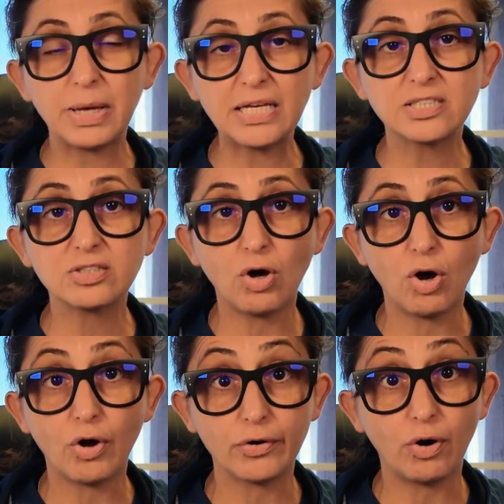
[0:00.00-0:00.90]
based
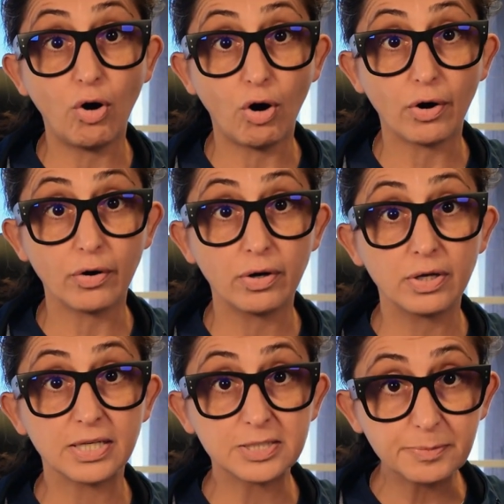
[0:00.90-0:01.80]
on our
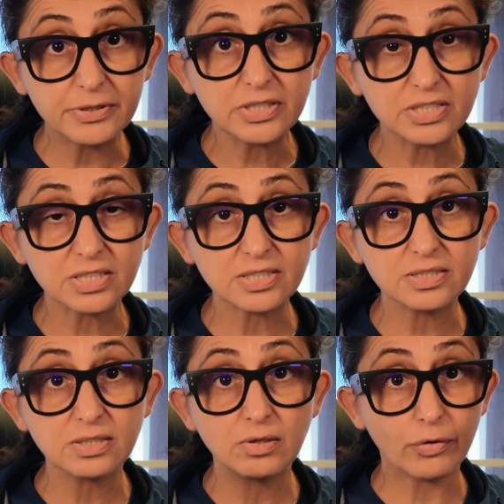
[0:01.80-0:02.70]

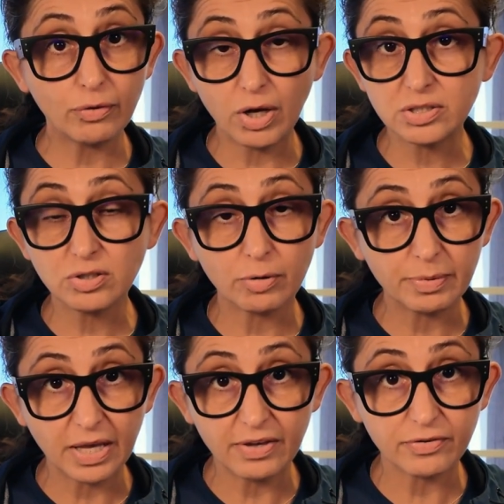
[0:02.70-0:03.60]
experiences, our thoughts, our
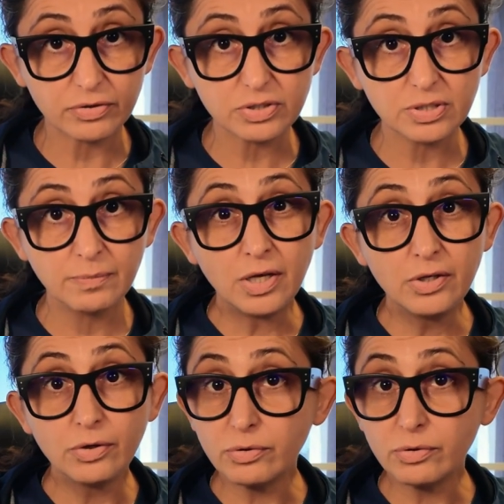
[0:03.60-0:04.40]
behaviors. In